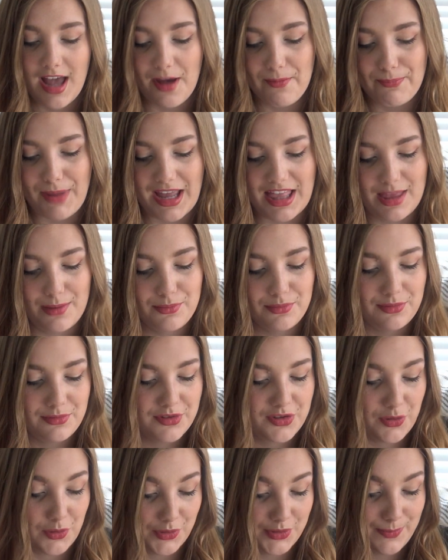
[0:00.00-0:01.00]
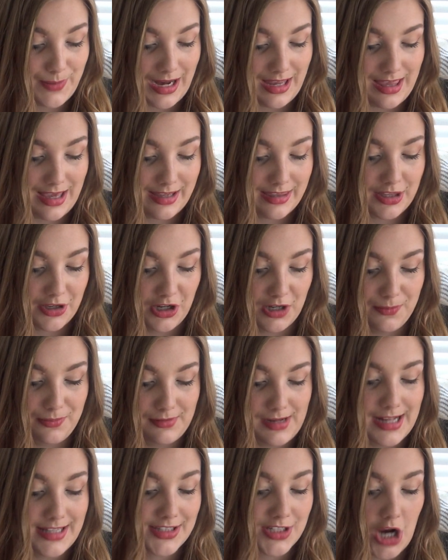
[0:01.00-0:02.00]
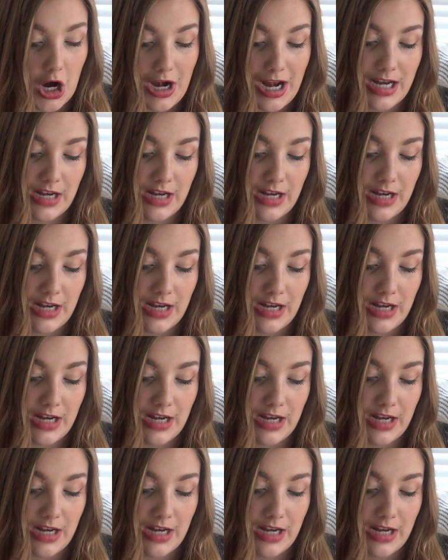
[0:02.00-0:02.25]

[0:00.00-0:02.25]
And Balaam told Balak the good plans God